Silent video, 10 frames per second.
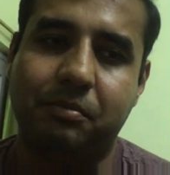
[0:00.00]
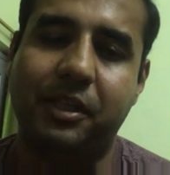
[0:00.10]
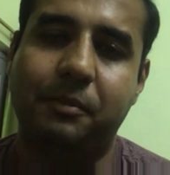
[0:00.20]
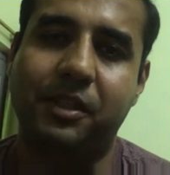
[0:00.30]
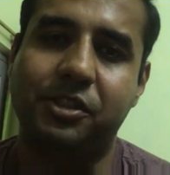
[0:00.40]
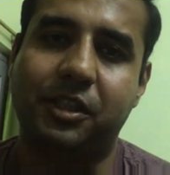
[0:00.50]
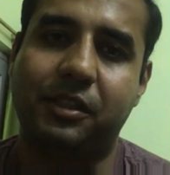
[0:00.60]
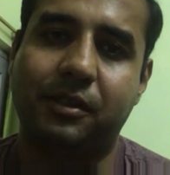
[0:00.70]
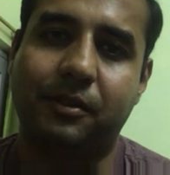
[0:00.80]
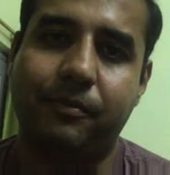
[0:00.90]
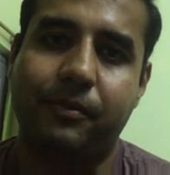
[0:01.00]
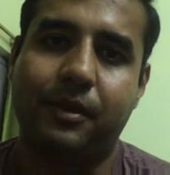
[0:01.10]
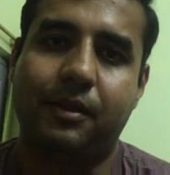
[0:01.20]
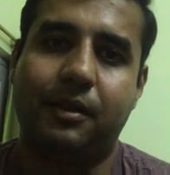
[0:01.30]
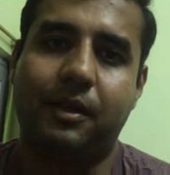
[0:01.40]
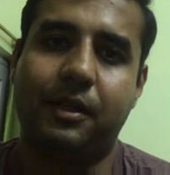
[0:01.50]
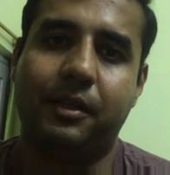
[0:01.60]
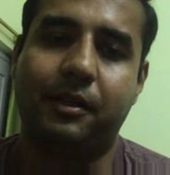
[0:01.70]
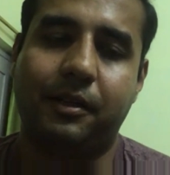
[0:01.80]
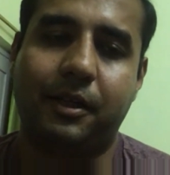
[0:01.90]
being patient and
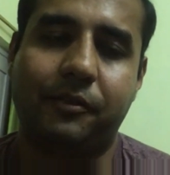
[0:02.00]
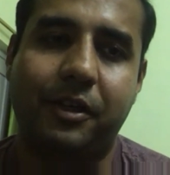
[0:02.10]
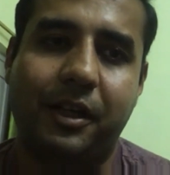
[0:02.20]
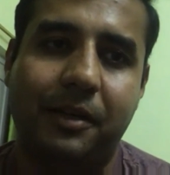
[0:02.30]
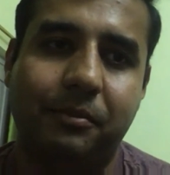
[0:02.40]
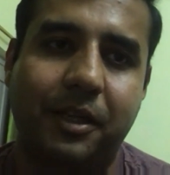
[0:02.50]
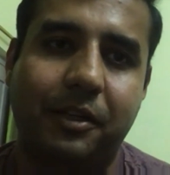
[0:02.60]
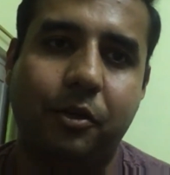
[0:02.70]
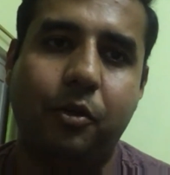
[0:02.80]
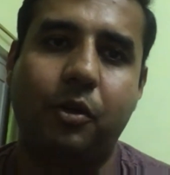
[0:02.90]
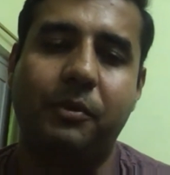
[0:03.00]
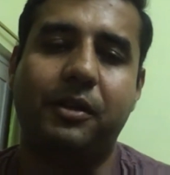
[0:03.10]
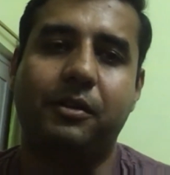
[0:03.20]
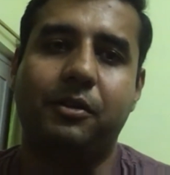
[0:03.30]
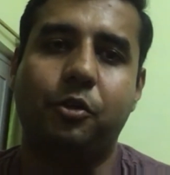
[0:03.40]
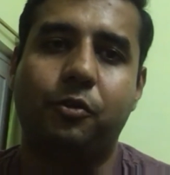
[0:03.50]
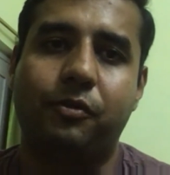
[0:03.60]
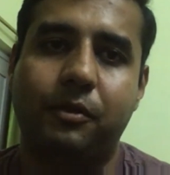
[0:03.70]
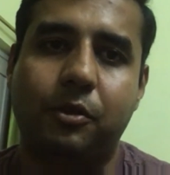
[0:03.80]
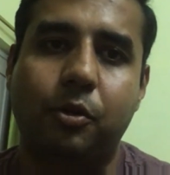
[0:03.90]
every time that you i mean you
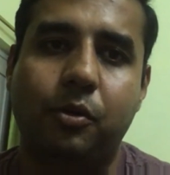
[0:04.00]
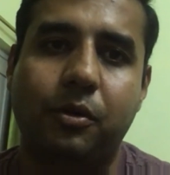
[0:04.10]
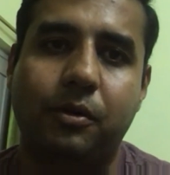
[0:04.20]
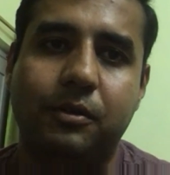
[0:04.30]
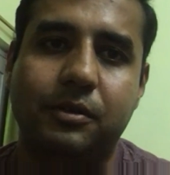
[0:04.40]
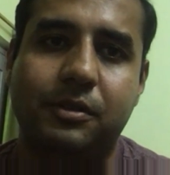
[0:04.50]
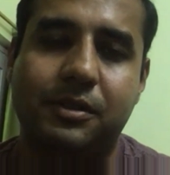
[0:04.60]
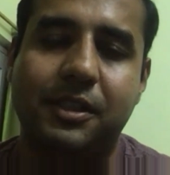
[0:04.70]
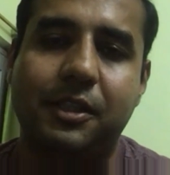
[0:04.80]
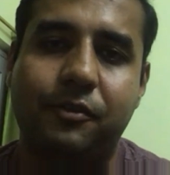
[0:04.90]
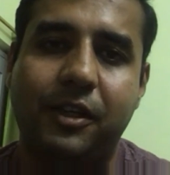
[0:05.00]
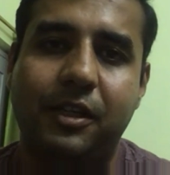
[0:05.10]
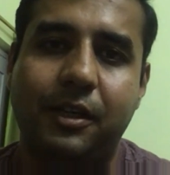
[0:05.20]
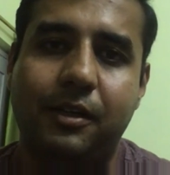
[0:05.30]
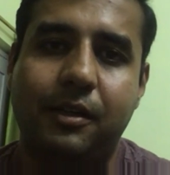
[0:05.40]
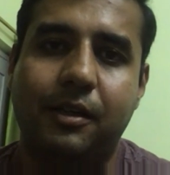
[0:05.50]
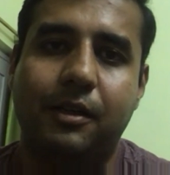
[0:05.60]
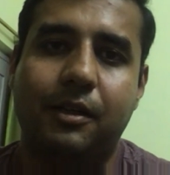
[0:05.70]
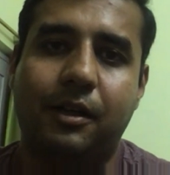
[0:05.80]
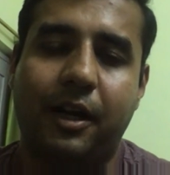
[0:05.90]
you see failure
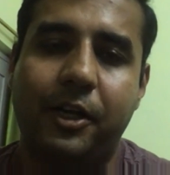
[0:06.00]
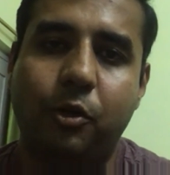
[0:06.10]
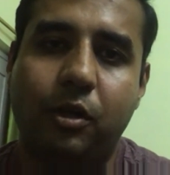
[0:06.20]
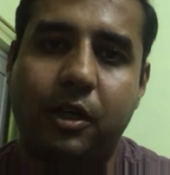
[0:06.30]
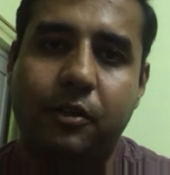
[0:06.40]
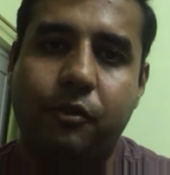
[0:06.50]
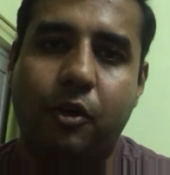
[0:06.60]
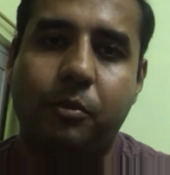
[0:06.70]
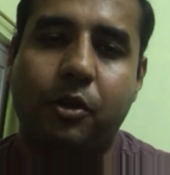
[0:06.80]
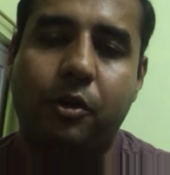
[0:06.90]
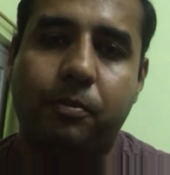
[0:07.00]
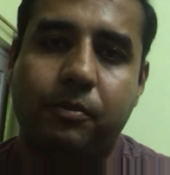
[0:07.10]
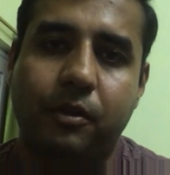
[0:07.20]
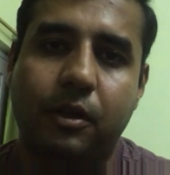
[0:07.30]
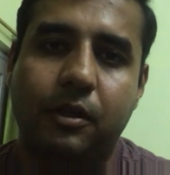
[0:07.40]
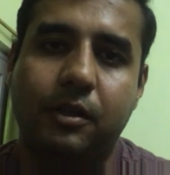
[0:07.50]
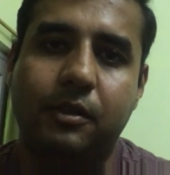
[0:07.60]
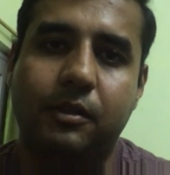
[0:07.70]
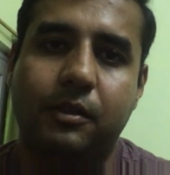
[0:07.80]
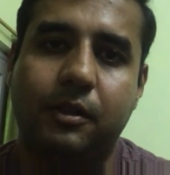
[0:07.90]
try to learn from your
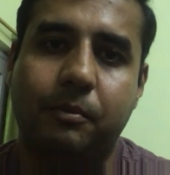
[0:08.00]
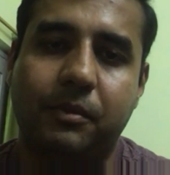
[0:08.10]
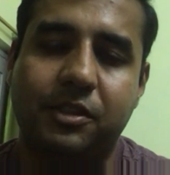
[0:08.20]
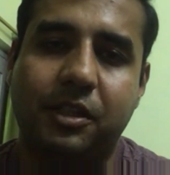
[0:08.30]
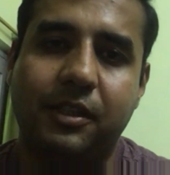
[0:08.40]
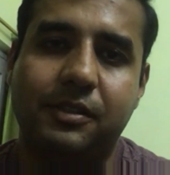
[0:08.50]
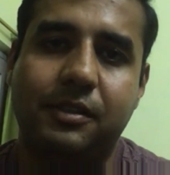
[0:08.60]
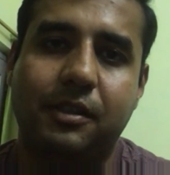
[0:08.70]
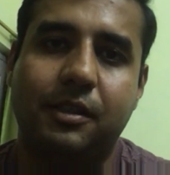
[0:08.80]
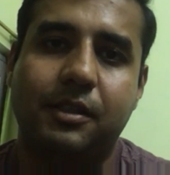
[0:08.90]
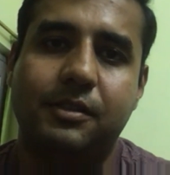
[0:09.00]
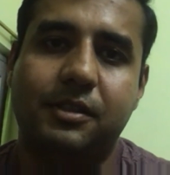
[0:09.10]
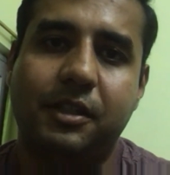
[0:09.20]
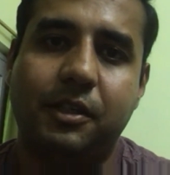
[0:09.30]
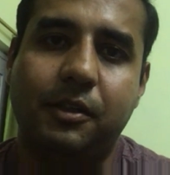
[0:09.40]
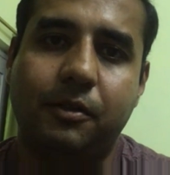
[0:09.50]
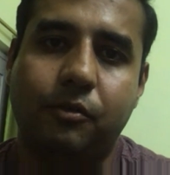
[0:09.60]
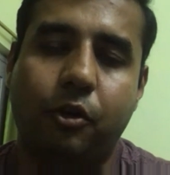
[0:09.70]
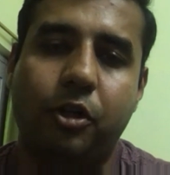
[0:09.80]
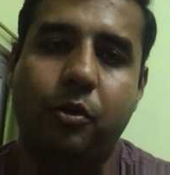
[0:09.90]
uh, mistakes see
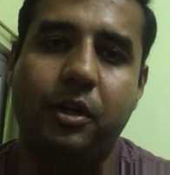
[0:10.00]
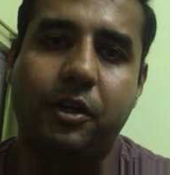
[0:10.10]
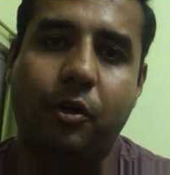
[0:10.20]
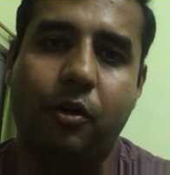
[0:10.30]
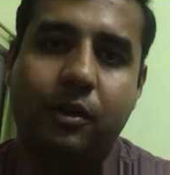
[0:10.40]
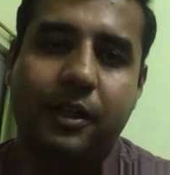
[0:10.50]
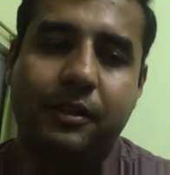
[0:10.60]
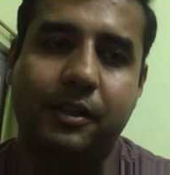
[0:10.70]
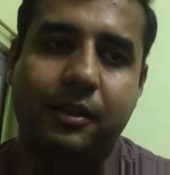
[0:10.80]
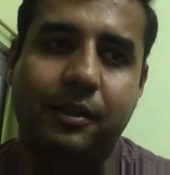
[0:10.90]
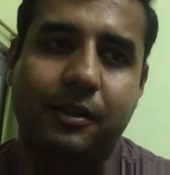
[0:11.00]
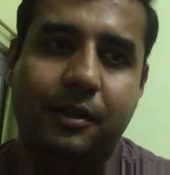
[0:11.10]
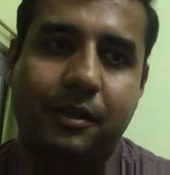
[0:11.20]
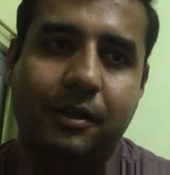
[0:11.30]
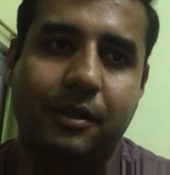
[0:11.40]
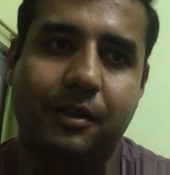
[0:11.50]
what you did wrong i think uh,